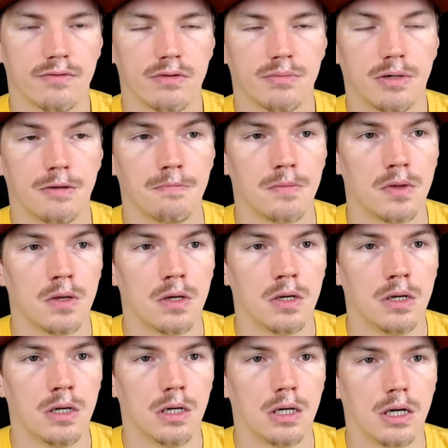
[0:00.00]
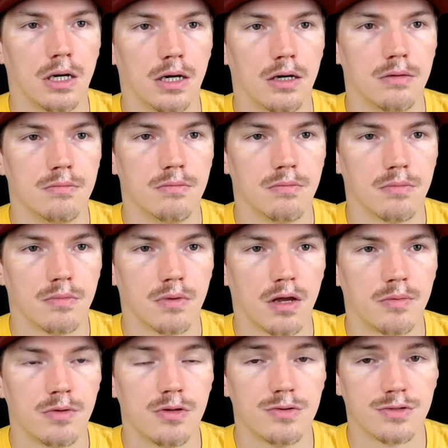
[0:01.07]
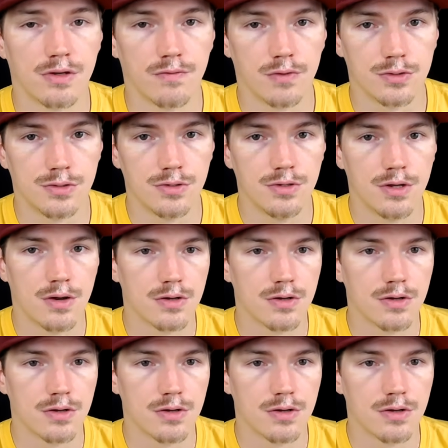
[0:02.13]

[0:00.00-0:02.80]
But I've been using it for 2 years.